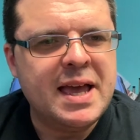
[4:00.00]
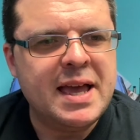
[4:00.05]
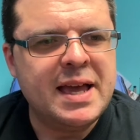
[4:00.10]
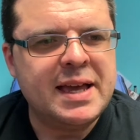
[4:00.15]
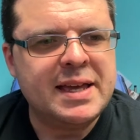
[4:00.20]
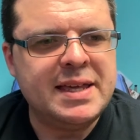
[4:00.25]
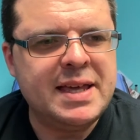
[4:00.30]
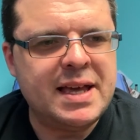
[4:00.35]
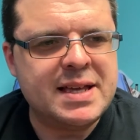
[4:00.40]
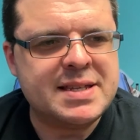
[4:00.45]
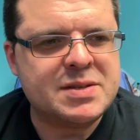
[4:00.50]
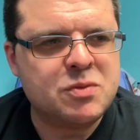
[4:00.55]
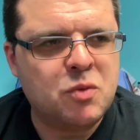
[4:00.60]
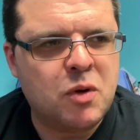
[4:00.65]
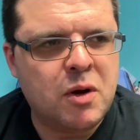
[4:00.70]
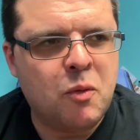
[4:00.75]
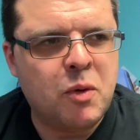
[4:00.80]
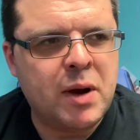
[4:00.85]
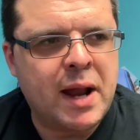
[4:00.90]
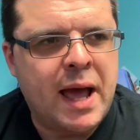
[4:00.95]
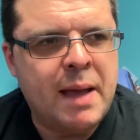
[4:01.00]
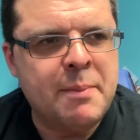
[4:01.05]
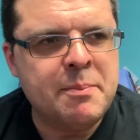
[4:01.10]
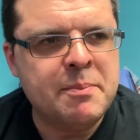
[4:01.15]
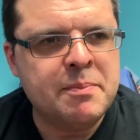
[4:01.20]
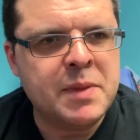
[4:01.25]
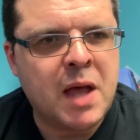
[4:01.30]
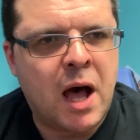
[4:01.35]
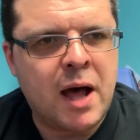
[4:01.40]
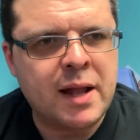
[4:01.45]
yes, what
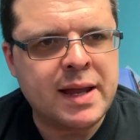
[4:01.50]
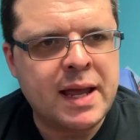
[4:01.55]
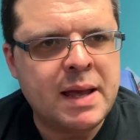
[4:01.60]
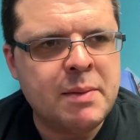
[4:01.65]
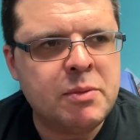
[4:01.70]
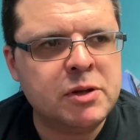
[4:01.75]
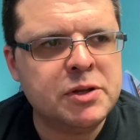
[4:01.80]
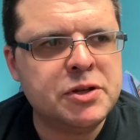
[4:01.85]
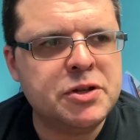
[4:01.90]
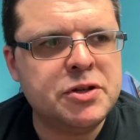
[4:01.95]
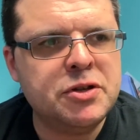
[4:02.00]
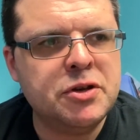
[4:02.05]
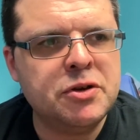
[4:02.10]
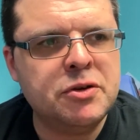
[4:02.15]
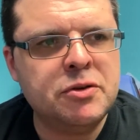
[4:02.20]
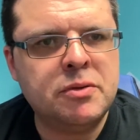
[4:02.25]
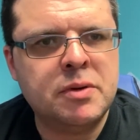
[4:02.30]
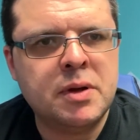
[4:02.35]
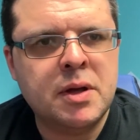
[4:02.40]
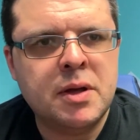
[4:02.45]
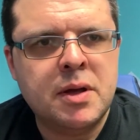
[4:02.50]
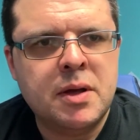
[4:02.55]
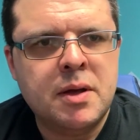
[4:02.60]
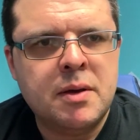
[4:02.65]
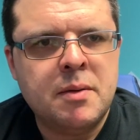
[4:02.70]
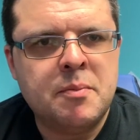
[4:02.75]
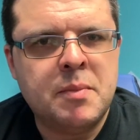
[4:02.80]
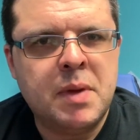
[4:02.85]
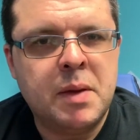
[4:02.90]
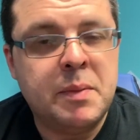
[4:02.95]
I'm not able to do,
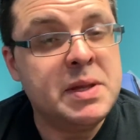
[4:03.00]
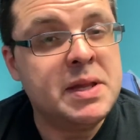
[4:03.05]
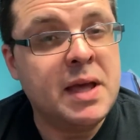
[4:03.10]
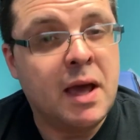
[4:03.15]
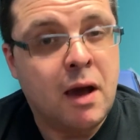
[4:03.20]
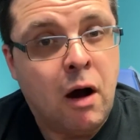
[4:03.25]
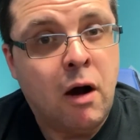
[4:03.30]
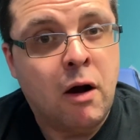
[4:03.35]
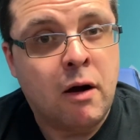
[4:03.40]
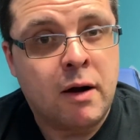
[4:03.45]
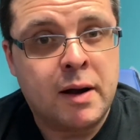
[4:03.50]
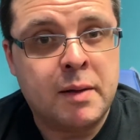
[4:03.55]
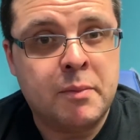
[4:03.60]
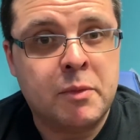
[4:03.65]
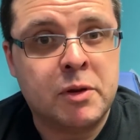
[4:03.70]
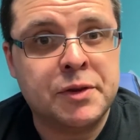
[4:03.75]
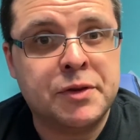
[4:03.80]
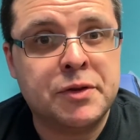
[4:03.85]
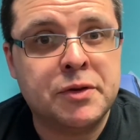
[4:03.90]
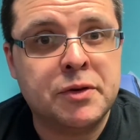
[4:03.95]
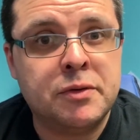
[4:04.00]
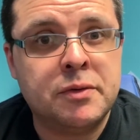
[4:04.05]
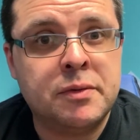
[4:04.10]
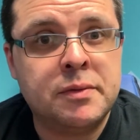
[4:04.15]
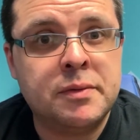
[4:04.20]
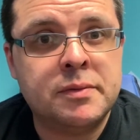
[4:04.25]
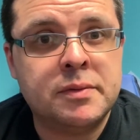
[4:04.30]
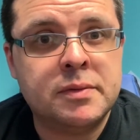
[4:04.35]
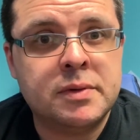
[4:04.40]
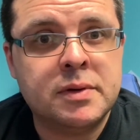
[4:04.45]
maybe they are able to.
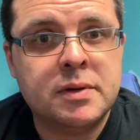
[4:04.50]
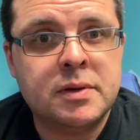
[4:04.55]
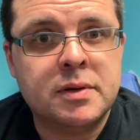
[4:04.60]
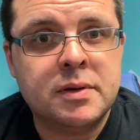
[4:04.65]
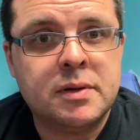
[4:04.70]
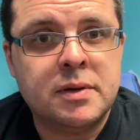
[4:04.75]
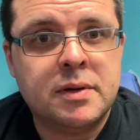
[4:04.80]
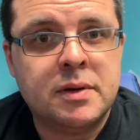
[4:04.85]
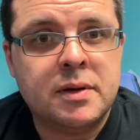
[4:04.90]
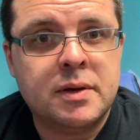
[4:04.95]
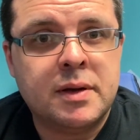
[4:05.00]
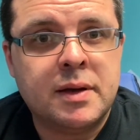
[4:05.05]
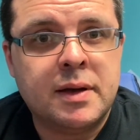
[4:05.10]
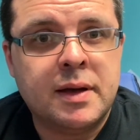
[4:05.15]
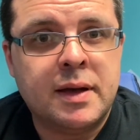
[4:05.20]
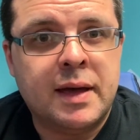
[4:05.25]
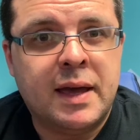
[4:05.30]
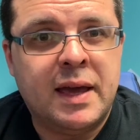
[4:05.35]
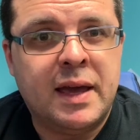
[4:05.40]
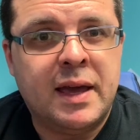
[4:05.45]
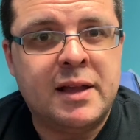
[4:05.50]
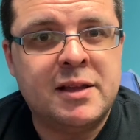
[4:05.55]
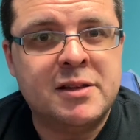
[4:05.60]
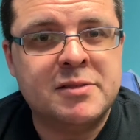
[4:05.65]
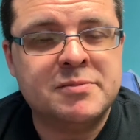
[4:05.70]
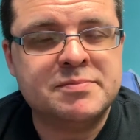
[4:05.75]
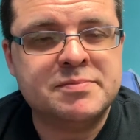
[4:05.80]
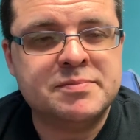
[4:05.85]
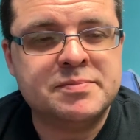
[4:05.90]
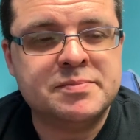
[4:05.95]
And
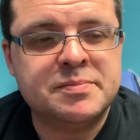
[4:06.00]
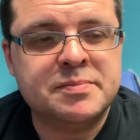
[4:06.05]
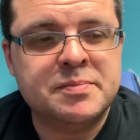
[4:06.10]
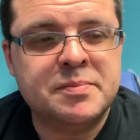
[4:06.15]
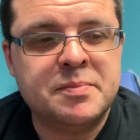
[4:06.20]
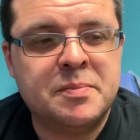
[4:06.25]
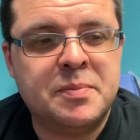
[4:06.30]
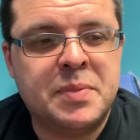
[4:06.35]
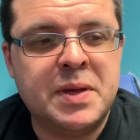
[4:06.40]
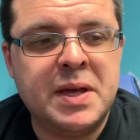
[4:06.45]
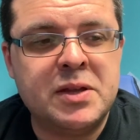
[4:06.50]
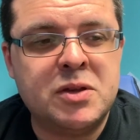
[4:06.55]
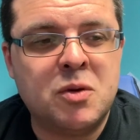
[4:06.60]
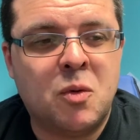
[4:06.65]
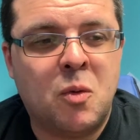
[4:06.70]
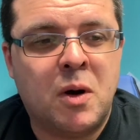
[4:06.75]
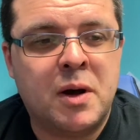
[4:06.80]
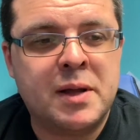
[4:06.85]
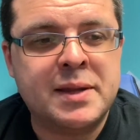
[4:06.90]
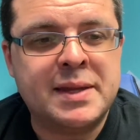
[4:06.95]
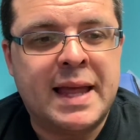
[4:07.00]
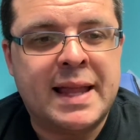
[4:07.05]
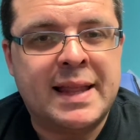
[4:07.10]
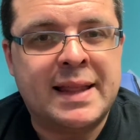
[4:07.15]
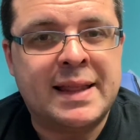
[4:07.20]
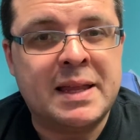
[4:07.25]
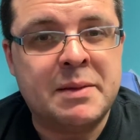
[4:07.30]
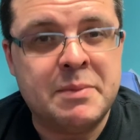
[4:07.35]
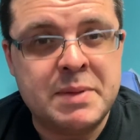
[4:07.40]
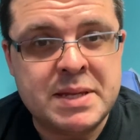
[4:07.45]
being the one that
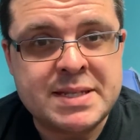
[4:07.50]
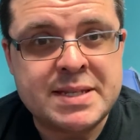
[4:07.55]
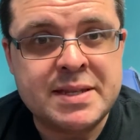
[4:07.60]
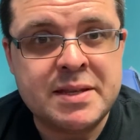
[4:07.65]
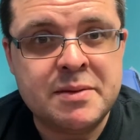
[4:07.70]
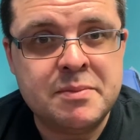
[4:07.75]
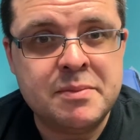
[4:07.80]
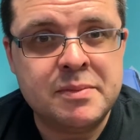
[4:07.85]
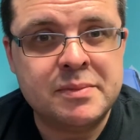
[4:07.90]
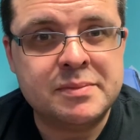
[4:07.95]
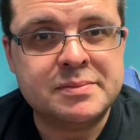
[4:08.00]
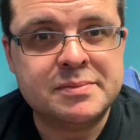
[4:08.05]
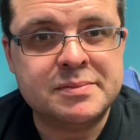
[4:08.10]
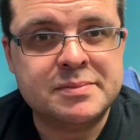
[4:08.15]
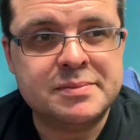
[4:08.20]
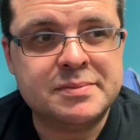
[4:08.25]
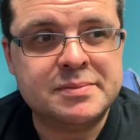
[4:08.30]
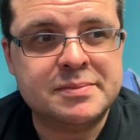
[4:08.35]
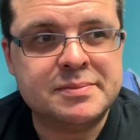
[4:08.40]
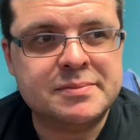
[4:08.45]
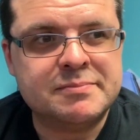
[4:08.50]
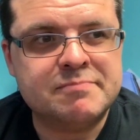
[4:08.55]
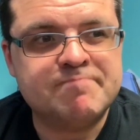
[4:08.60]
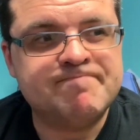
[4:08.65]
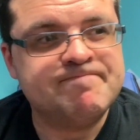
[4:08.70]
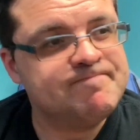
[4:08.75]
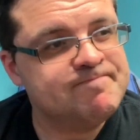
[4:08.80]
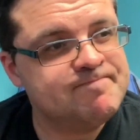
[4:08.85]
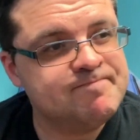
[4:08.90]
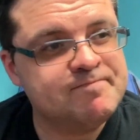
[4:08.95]
limits them
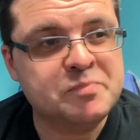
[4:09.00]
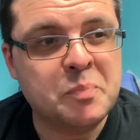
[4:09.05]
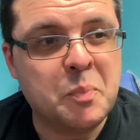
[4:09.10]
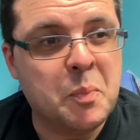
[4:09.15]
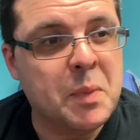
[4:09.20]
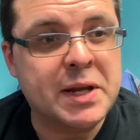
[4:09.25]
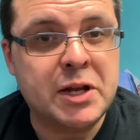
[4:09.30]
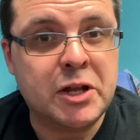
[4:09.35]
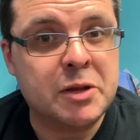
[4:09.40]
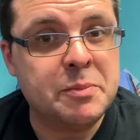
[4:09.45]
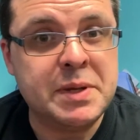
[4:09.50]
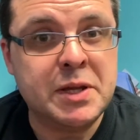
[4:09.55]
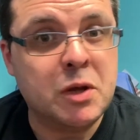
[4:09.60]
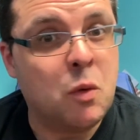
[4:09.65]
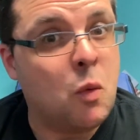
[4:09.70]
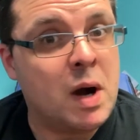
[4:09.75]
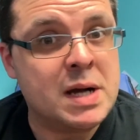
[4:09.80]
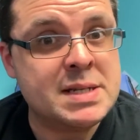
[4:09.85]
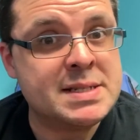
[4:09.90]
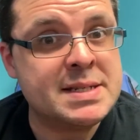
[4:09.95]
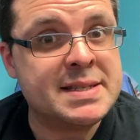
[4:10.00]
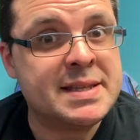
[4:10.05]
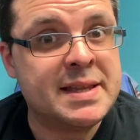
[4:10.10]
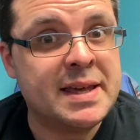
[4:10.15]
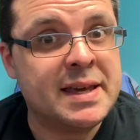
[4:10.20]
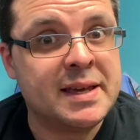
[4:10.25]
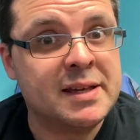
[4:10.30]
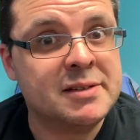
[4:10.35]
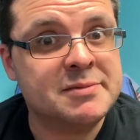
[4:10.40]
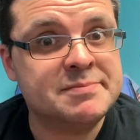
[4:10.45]
may not be the wisest
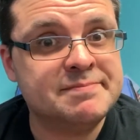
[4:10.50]
thing.